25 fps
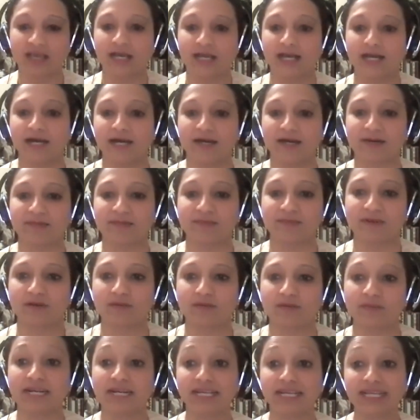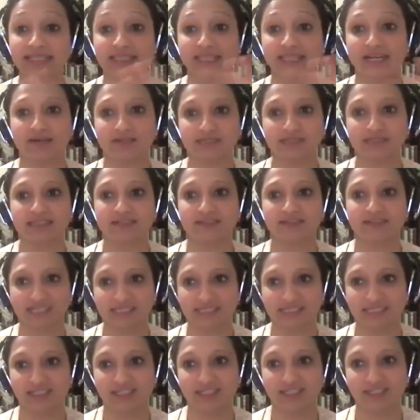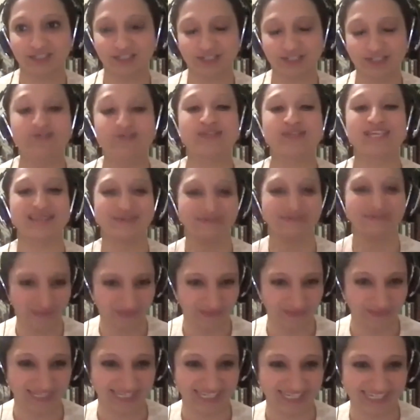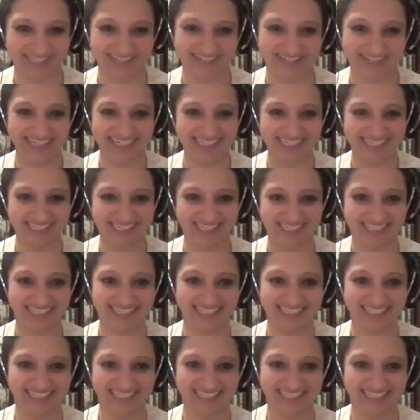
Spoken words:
But again, that is a reason to keep doing it, right?